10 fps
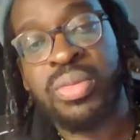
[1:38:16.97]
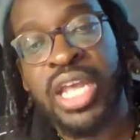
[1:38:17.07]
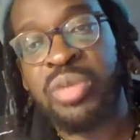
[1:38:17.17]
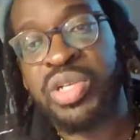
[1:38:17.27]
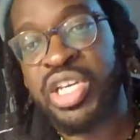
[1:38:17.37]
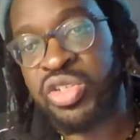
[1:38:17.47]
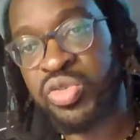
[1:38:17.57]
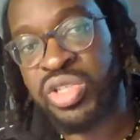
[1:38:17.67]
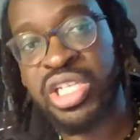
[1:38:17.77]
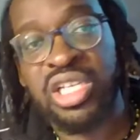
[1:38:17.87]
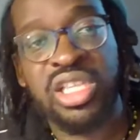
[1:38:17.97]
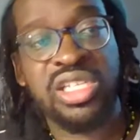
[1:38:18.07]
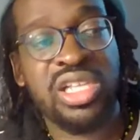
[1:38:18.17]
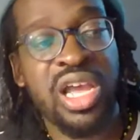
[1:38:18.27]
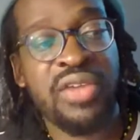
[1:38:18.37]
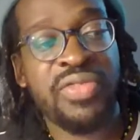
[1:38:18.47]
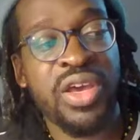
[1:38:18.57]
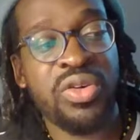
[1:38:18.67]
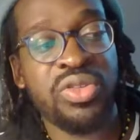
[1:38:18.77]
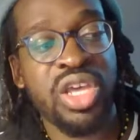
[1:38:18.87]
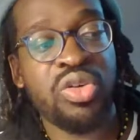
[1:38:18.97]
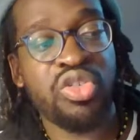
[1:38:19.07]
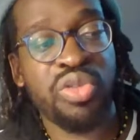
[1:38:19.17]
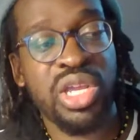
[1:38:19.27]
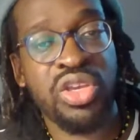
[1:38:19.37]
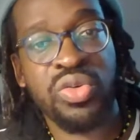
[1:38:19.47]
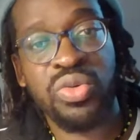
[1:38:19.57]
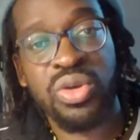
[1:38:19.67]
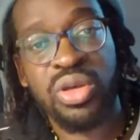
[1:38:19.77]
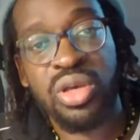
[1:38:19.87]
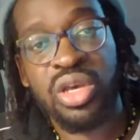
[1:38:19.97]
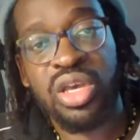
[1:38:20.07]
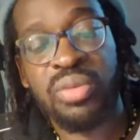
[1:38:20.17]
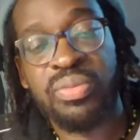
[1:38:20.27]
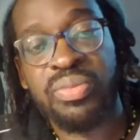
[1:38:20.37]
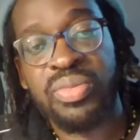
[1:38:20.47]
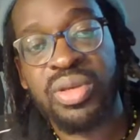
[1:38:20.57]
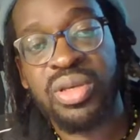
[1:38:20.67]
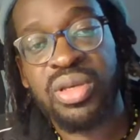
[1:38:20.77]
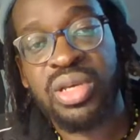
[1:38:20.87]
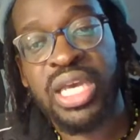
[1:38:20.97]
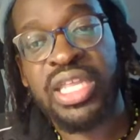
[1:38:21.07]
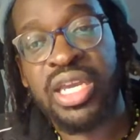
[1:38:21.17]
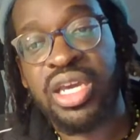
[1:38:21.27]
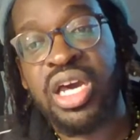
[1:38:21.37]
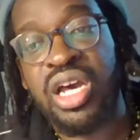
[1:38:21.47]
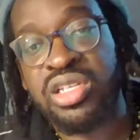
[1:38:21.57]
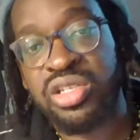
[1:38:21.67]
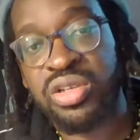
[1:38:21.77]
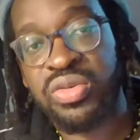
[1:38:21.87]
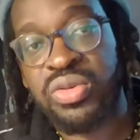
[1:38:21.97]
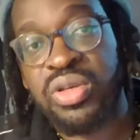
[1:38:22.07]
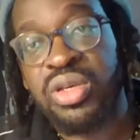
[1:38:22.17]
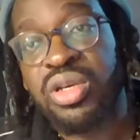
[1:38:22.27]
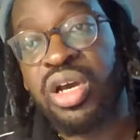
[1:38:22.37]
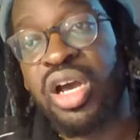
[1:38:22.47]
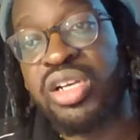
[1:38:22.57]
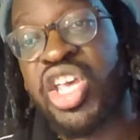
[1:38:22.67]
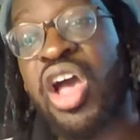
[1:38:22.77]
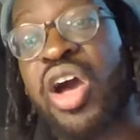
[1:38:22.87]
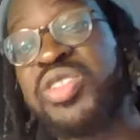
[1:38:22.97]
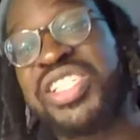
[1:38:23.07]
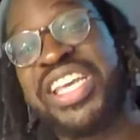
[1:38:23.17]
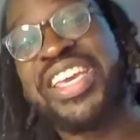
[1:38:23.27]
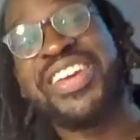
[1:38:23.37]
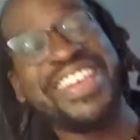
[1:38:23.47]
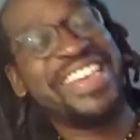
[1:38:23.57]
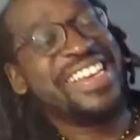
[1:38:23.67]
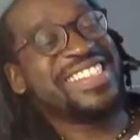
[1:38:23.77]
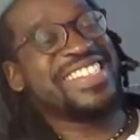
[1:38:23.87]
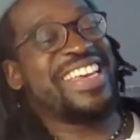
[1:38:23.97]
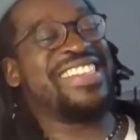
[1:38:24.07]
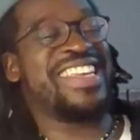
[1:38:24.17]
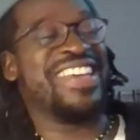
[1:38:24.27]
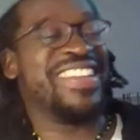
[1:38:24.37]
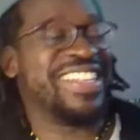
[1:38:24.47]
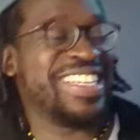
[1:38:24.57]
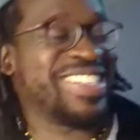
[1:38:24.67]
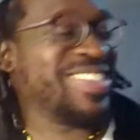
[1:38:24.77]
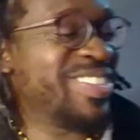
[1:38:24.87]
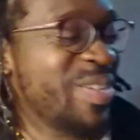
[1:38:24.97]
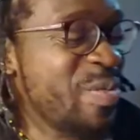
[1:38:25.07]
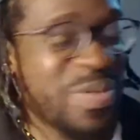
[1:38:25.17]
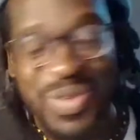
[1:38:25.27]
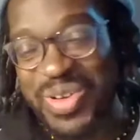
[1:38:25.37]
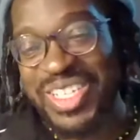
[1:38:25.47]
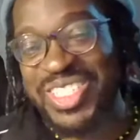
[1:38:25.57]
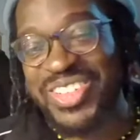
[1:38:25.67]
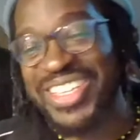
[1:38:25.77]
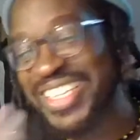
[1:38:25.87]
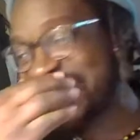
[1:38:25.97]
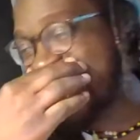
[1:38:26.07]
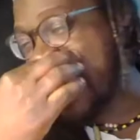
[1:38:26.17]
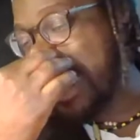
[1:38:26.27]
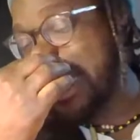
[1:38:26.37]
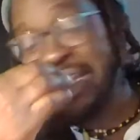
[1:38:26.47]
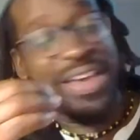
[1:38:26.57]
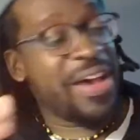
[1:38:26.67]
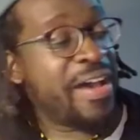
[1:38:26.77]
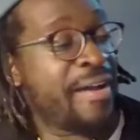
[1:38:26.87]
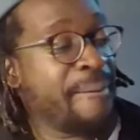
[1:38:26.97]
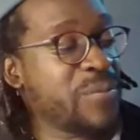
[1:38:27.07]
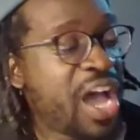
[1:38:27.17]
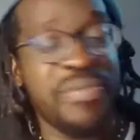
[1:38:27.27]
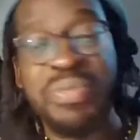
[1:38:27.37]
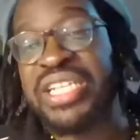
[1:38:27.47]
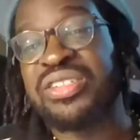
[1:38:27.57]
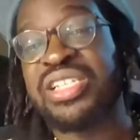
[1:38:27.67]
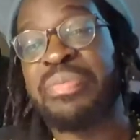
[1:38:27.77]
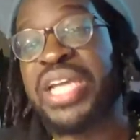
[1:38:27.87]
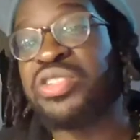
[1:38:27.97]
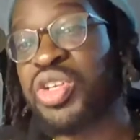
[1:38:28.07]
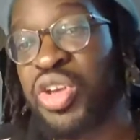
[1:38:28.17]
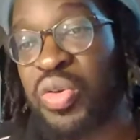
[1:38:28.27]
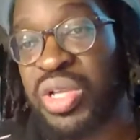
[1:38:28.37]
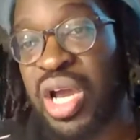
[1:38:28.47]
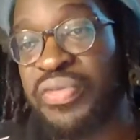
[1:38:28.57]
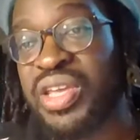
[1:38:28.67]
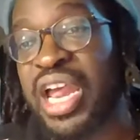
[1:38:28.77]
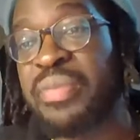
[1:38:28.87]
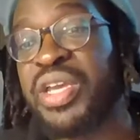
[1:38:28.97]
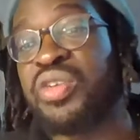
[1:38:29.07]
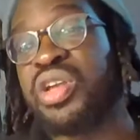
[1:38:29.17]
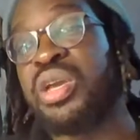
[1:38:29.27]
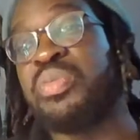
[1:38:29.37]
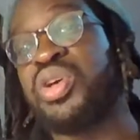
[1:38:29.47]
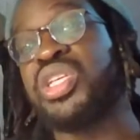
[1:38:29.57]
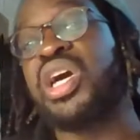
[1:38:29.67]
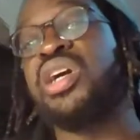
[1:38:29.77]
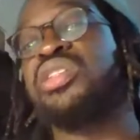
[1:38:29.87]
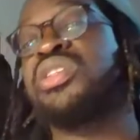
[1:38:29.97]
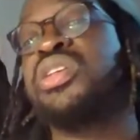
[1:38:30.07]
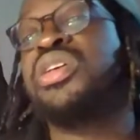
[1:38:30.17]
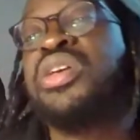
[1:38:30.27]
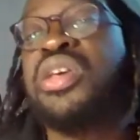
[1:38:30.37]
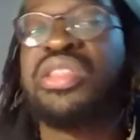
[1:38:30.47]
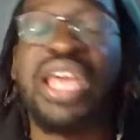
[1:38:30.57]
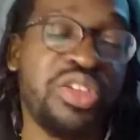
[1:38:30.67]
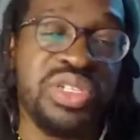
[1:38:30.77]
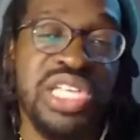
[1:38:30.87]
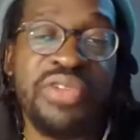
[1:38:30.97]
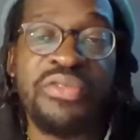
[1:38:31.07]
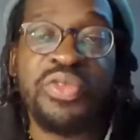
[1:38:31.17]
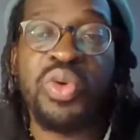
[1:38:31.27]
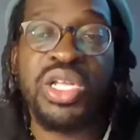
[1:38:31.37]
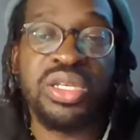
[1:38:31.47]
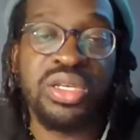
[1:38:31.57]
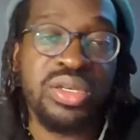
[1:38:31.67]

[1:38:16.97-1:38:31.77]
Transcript: anybody else who's still in this live, they'll greet you and then cuss you. So see you in the Discord group if you want to join us there. I've been Machel St. Patrick Hewitt, one half of the Caribbean Cricket Podcast. Thank you as ever, everyone,